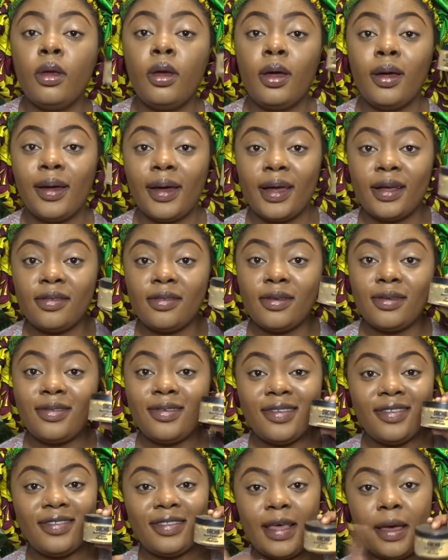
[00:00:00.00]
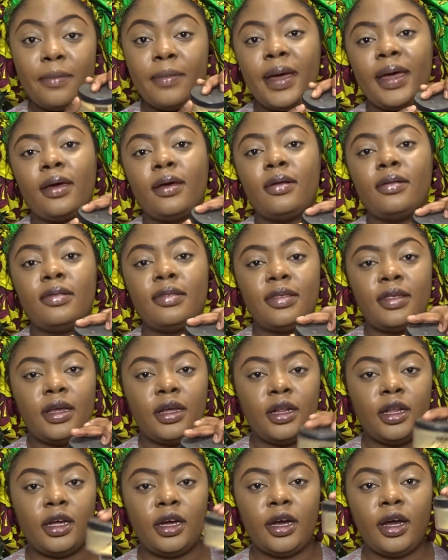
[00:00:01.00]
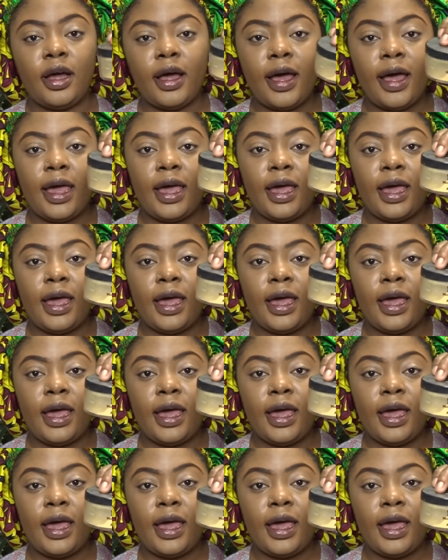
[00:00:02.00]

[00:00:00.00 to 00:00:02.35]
Okay, so to set my concealer, I